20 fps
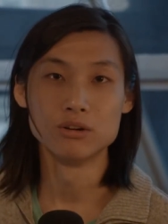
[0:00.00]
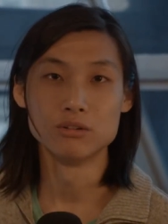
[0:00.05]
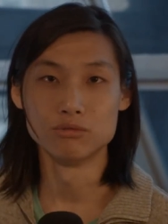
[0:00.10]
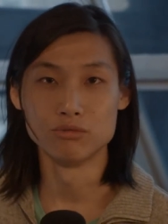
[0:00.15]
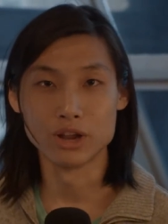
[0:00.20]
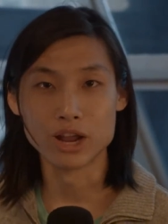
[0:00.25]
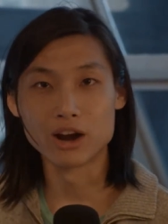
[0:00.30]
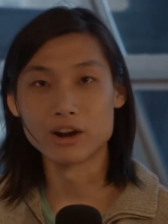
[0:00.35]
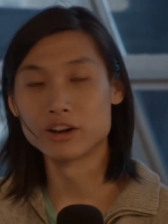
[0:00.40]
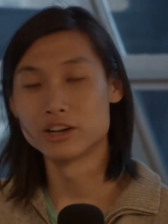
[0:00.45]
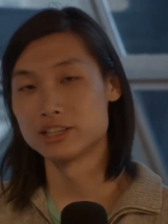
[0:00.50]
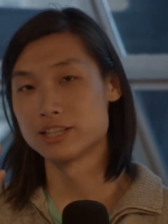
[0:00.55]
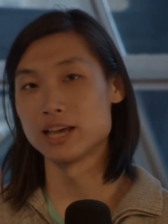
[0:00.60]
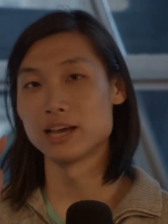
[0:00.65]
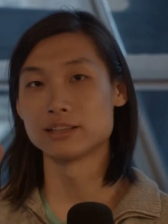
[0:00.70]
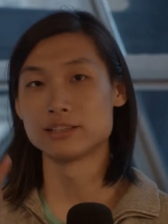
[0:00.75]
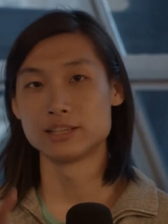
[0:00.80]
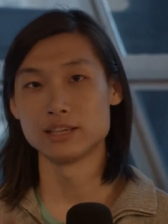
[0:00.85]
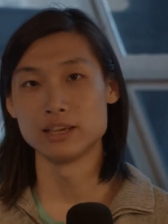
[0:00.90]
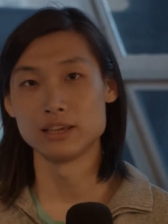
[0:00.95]

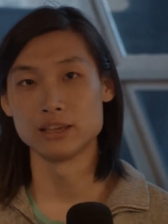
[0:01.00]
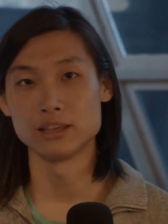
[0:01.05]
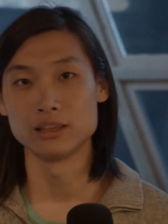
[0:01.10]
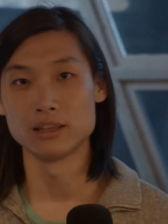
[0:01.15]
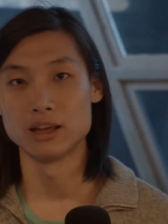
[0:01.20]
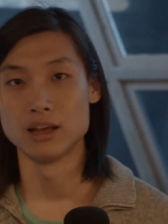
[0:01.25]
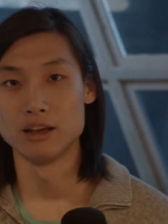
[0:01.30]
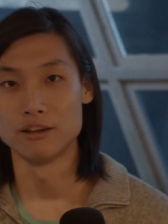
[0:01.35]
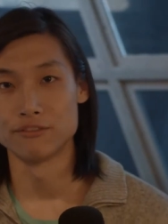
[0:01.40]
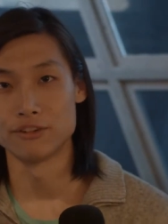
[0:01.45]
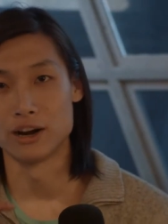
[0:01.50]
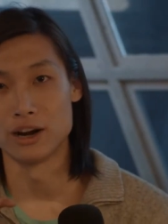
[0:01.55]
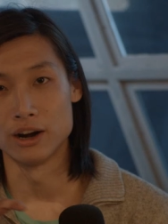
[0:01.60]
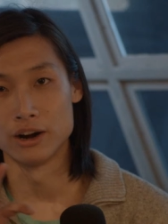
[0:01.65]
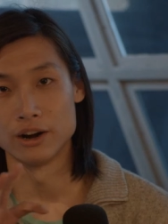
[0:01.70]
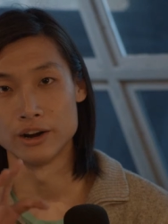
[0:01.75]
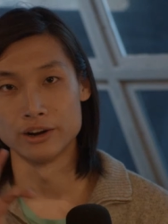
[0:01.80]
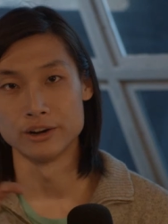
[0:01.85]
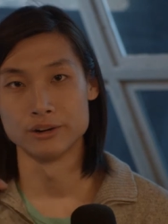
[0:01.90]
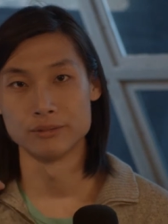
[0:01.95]
re-architecting of
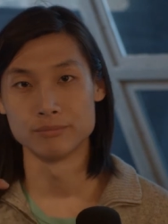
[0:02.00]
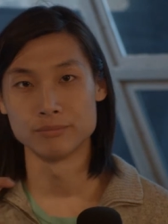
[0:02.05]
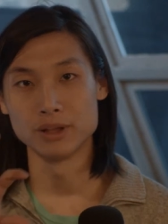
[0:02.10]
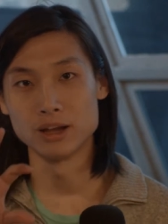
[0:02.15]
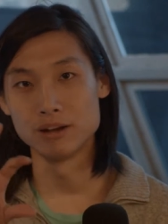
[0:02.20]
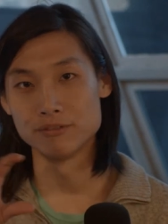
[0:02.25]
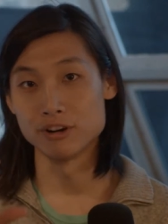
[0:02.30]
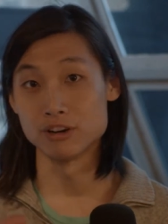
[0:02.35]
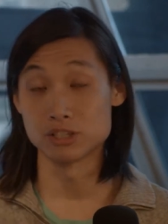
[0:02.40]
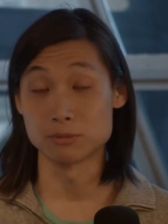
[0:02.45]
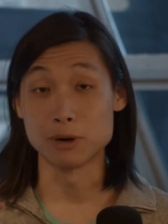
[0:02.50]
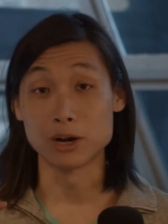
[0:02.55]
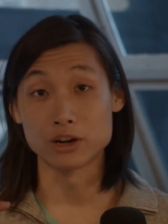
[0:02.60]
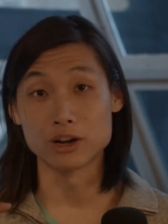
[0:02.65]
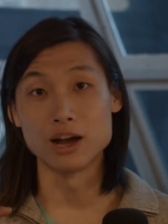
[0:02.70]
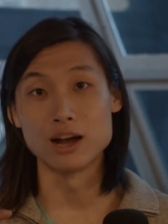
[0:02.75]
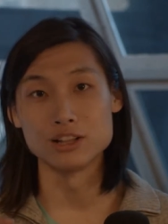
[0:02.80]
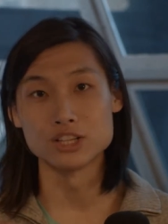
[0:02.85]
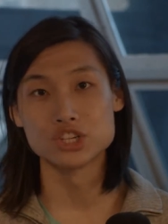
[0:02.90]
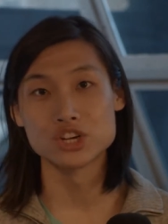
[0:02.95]
our of our smart
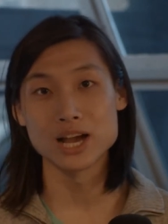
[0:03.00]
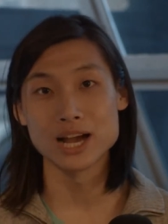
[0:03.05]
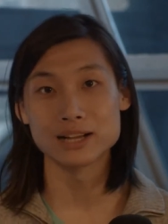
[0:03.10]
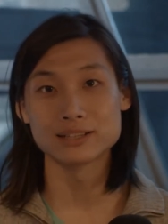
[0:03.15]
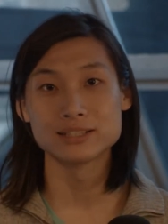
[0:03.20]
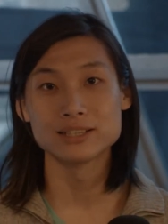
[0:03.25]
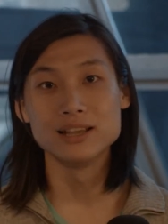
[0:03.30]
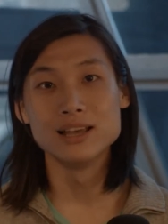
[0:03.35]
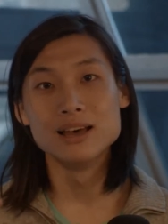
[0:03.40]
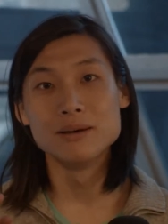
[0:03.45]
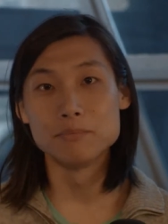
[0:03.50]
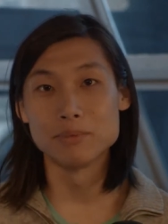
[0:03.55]
contracts.